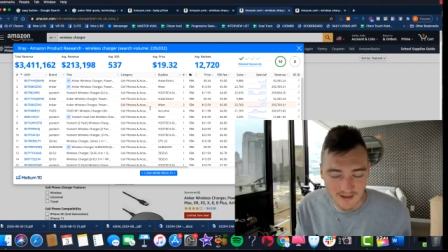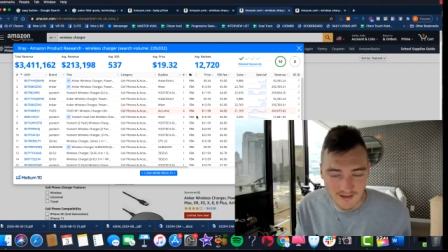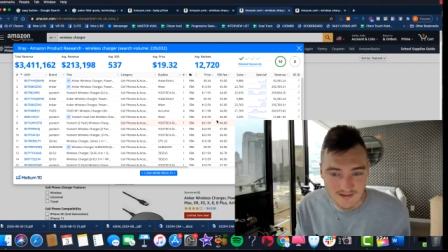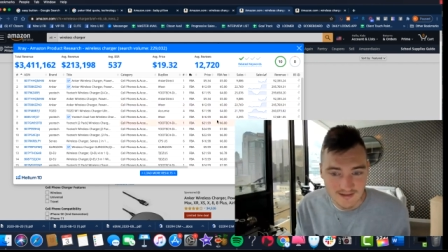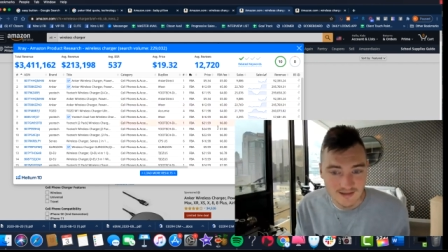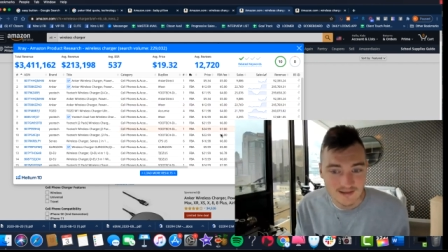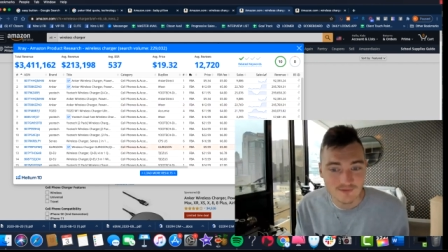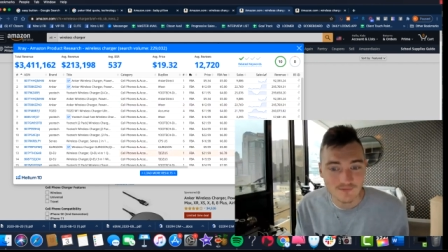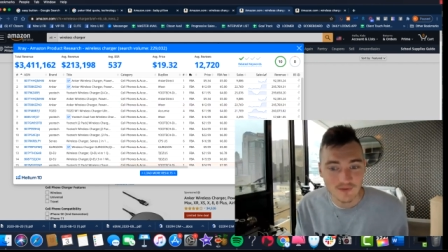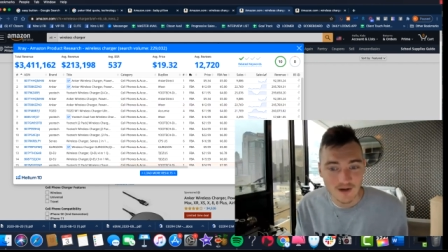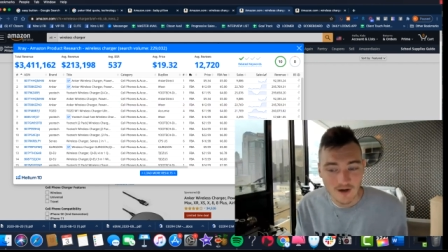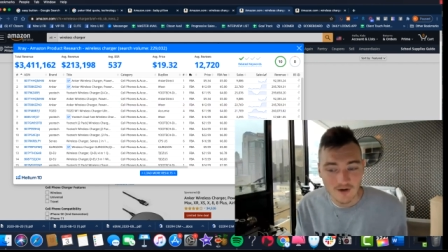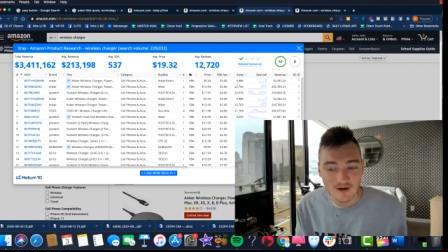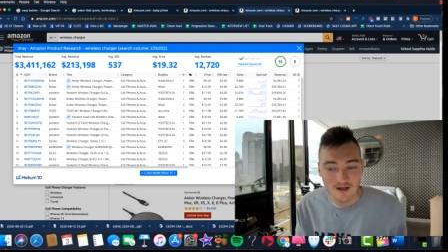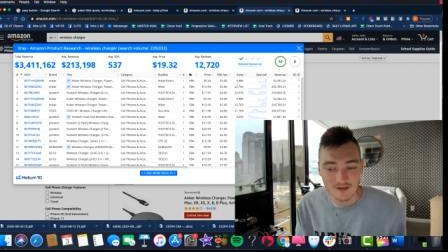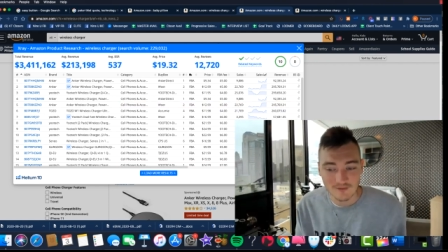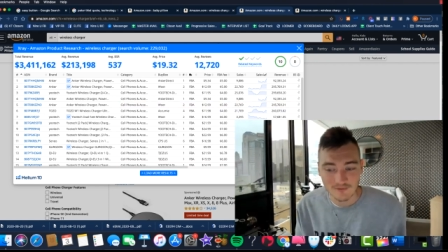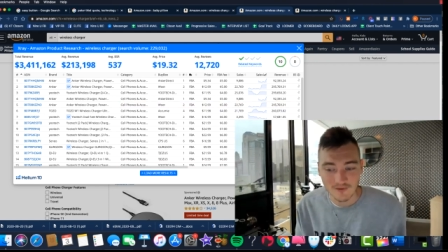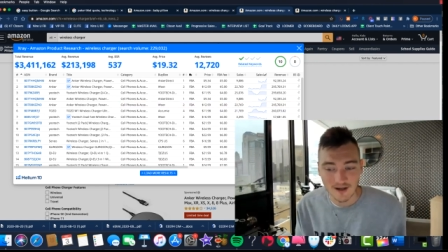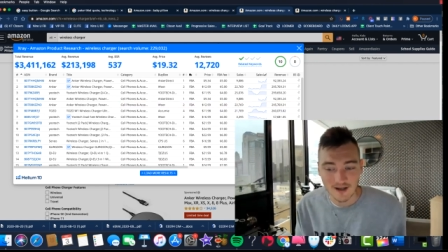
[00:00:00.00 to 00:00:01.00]
It's it's
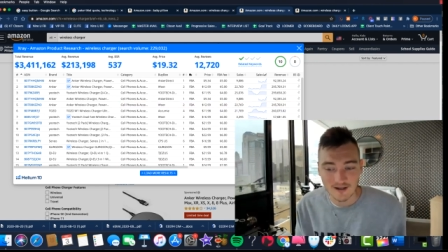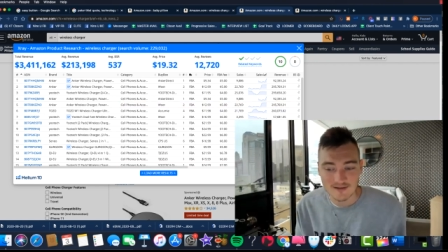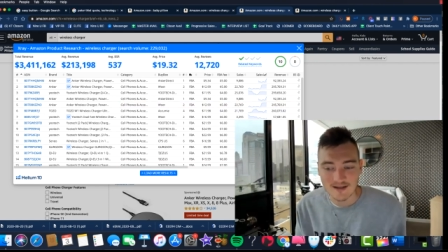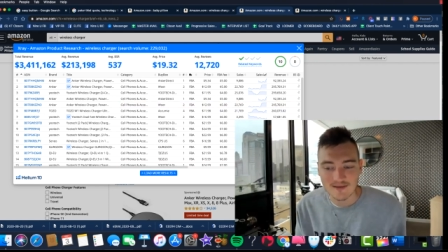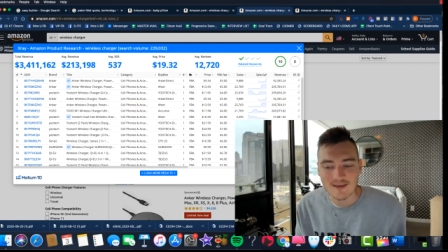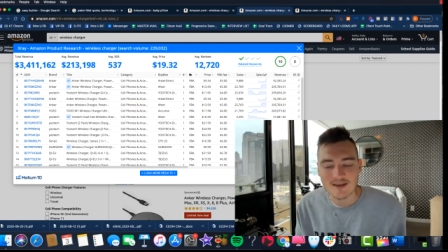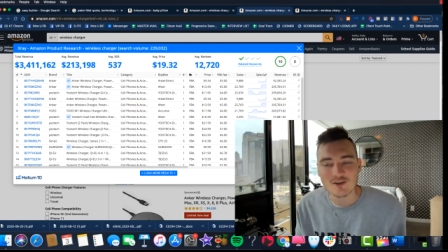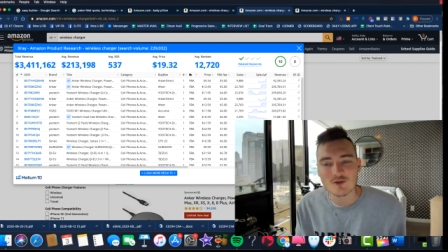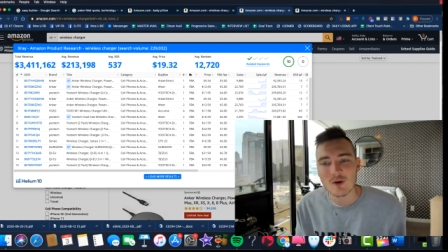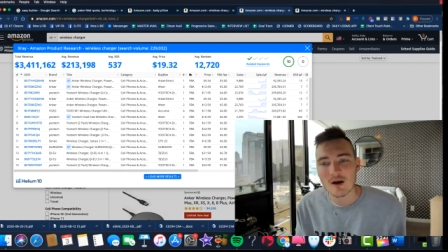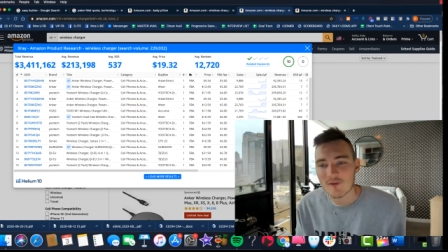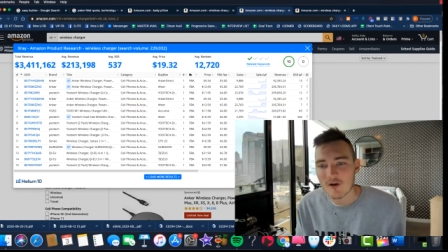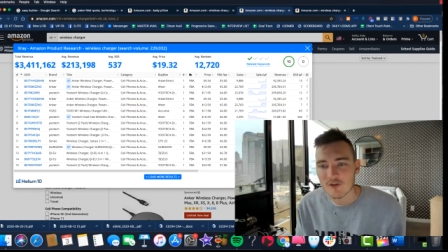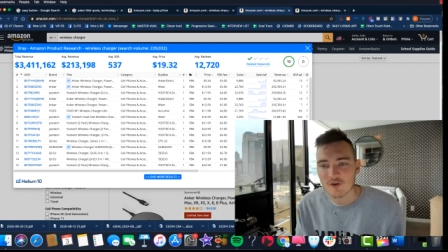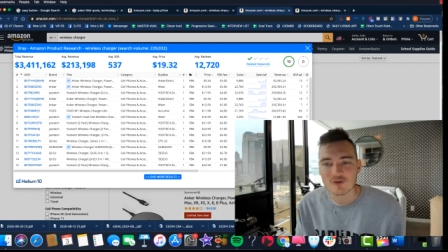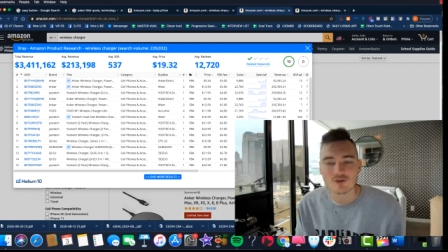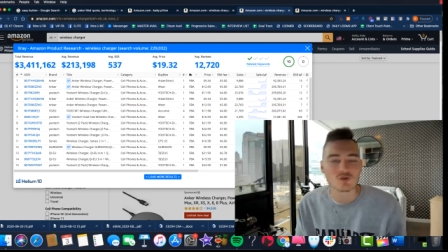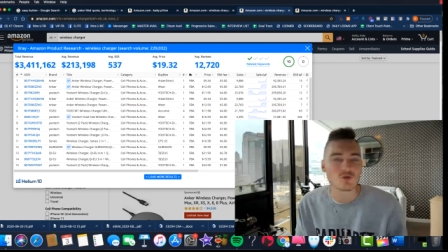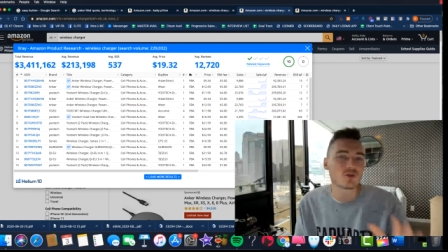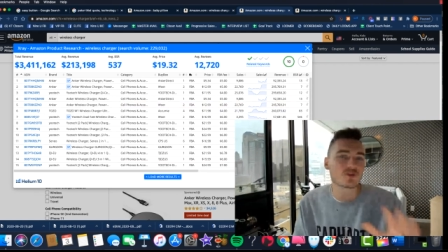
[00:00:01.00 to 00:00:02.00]
very advanced. And they do have
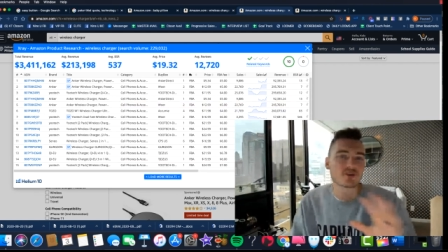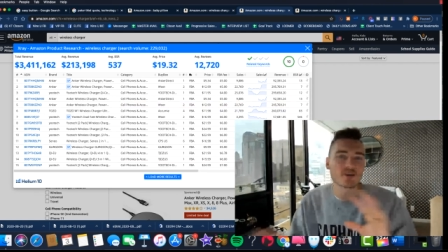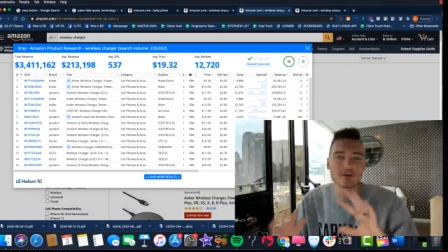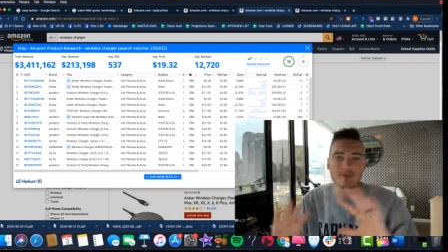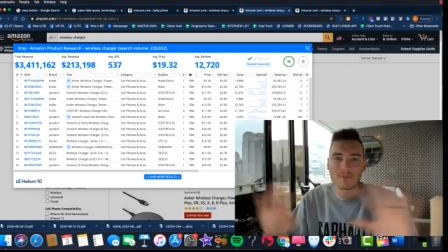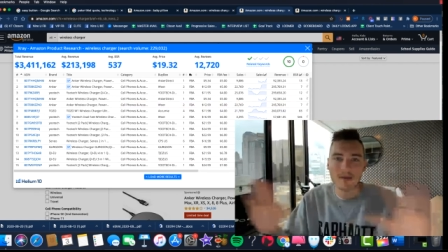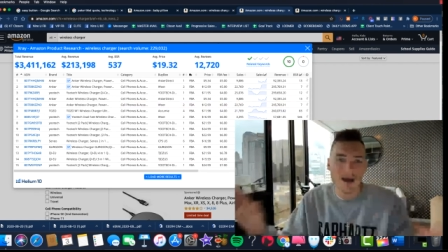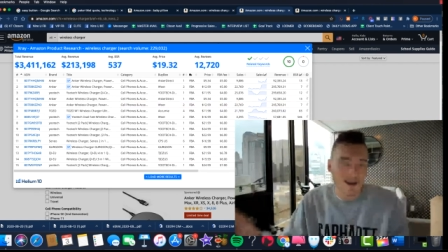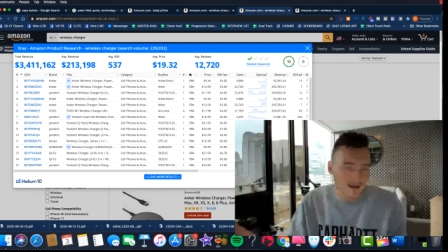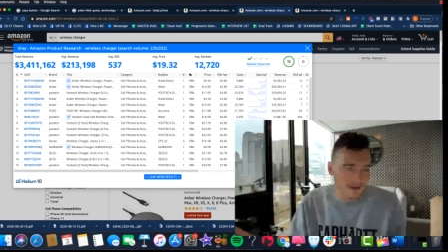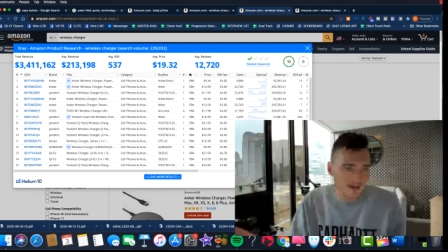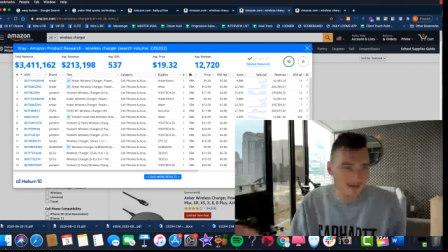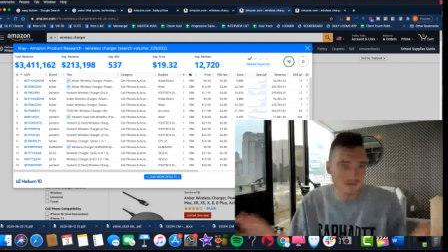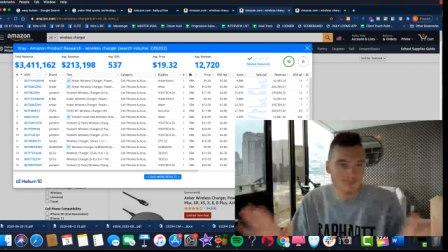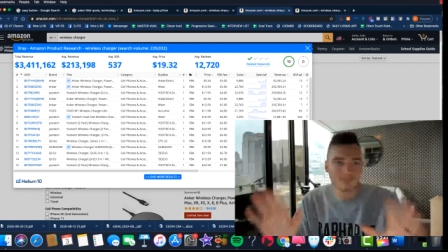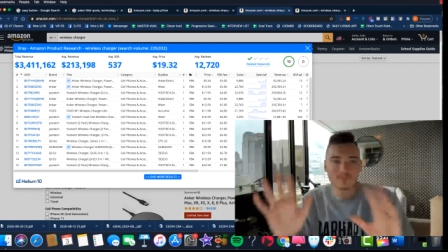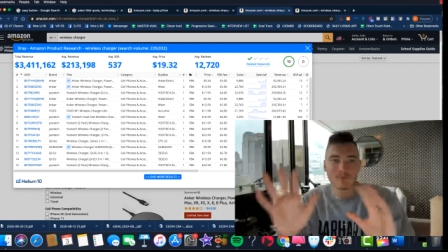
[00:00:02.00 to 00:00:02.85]
other tools on the back end.